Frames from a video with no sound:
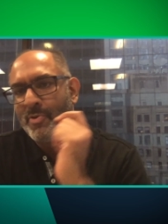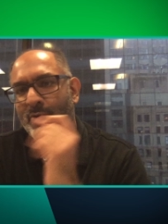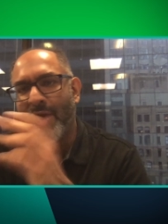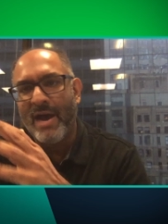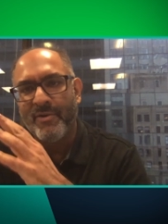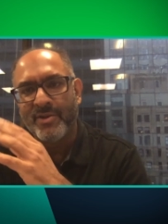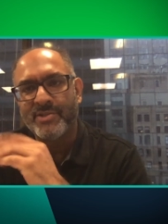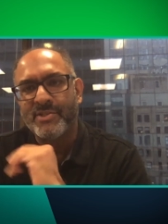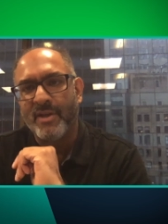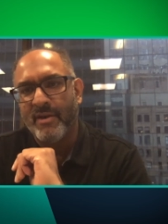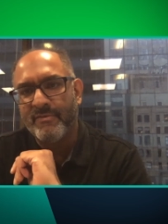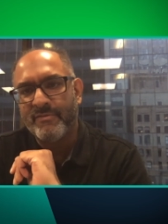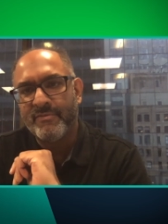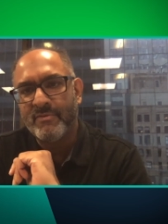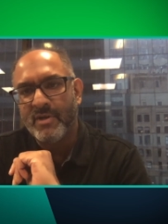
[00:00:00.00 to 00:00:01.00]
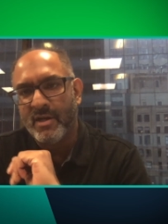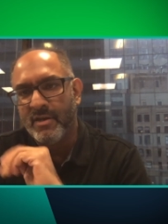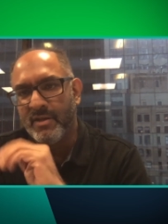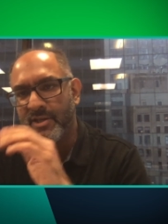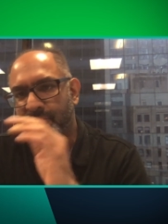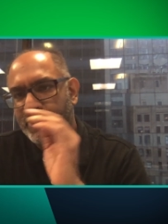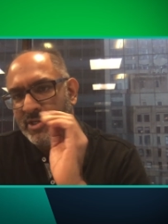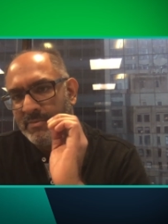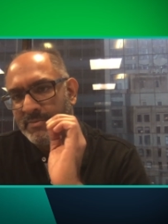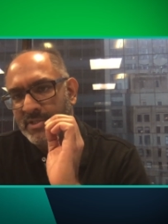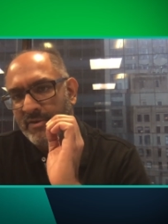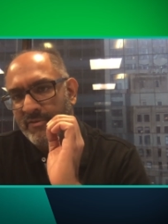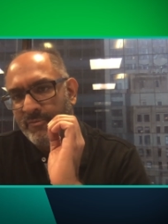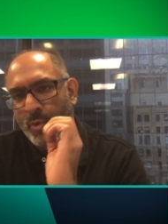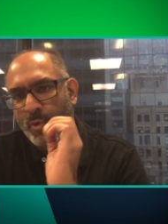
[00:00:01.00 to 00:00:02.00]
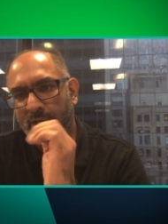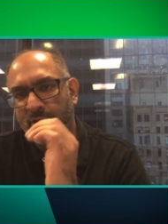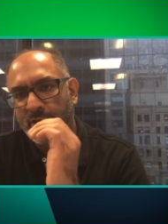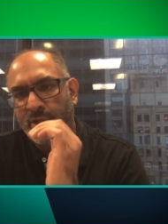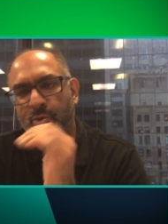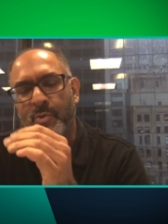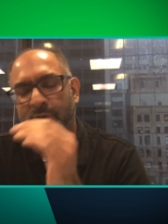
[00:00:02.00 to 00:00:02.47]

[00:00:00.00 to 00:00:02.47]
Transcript: proudest of uh, in terms of what you